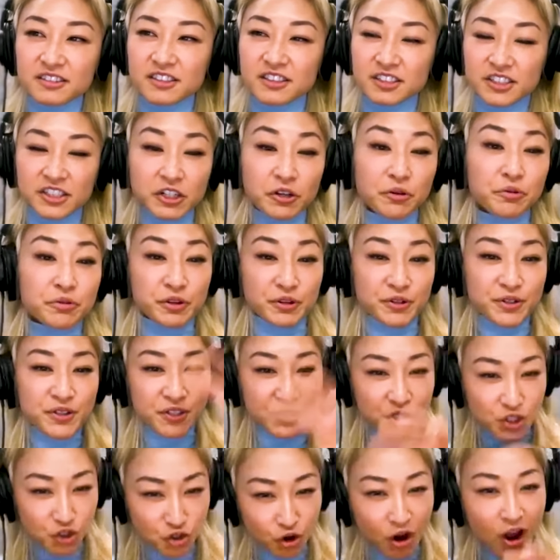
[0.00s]
there's
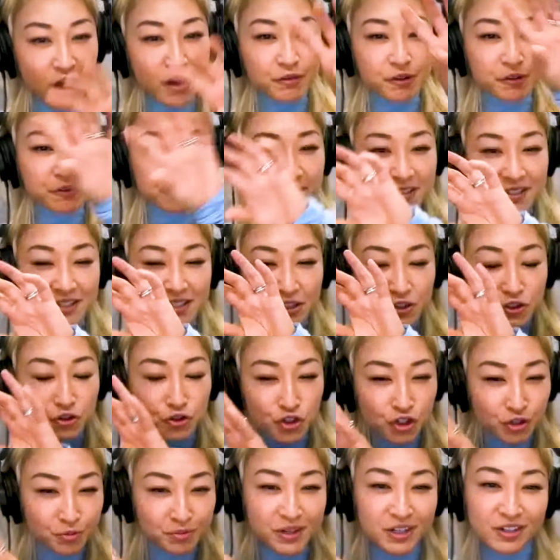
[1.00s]
this trough of
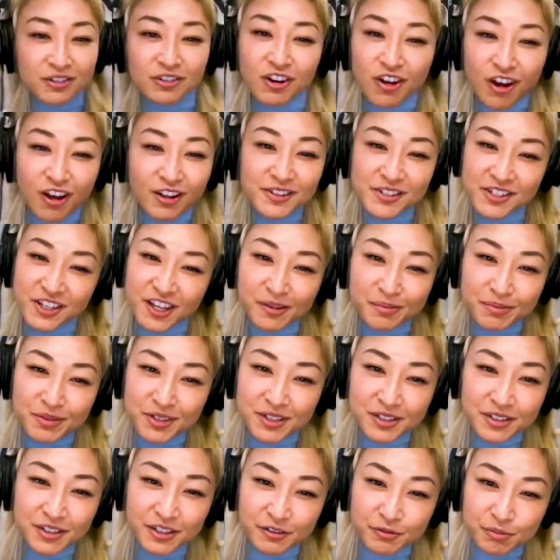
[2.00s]
disillusionment
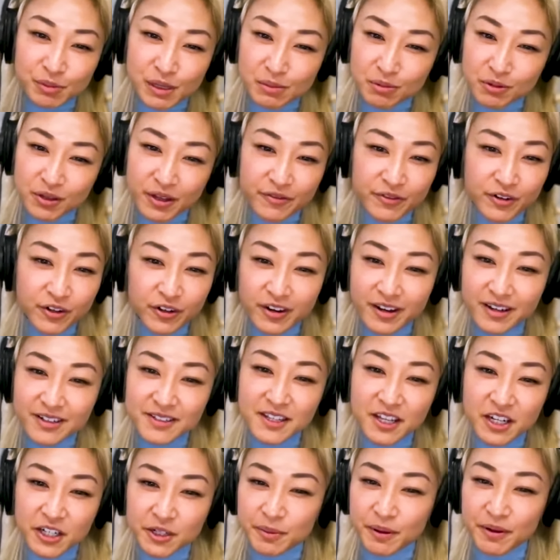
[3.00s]
concept of people get very
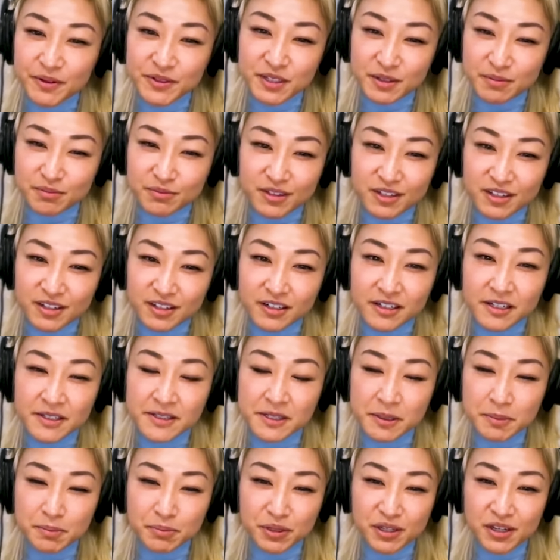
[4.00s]
excited about something and
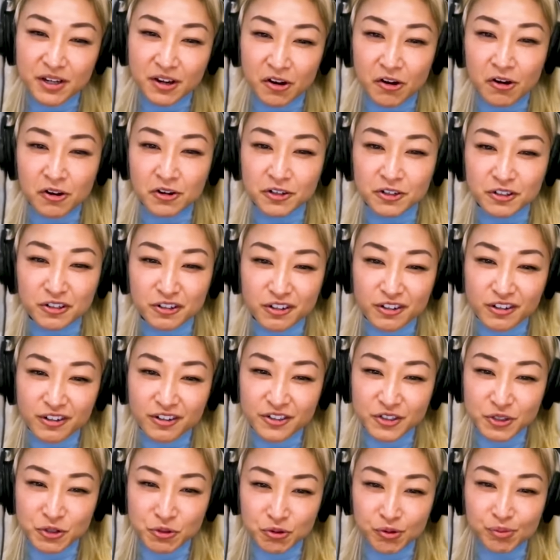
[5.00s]
ends up being
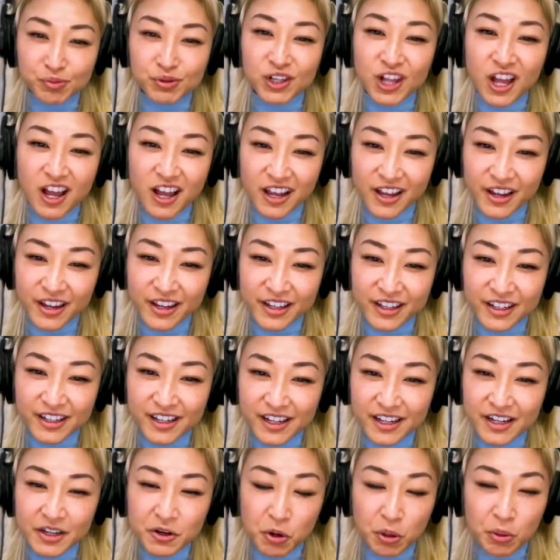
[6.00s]
harder to apply
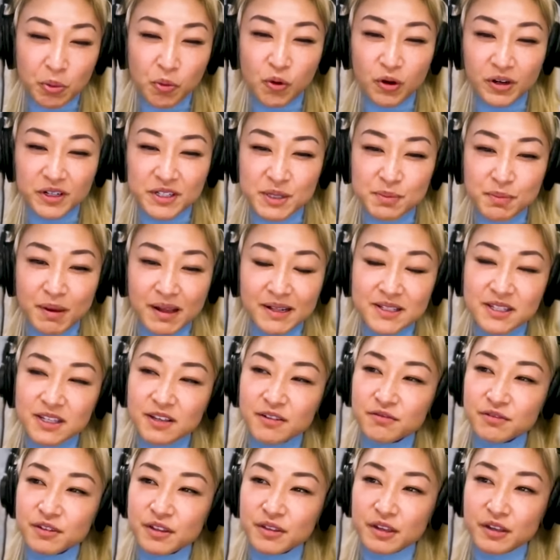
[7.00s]
or more
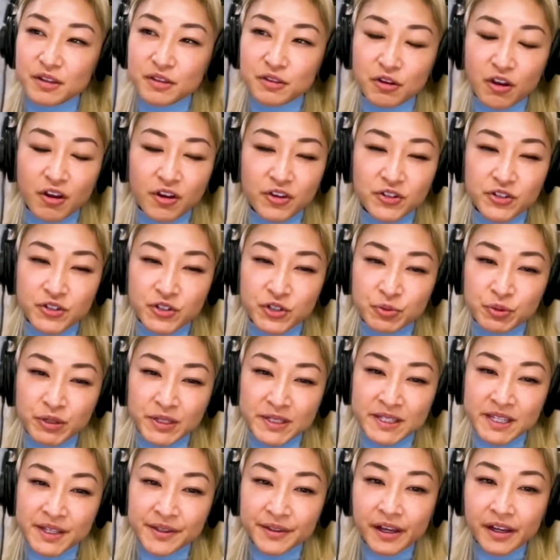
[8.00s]
expensive than they thought. Do we
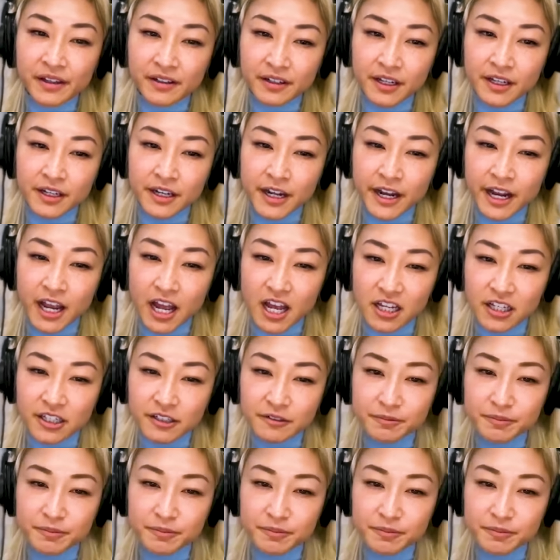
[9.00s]
see that in AI?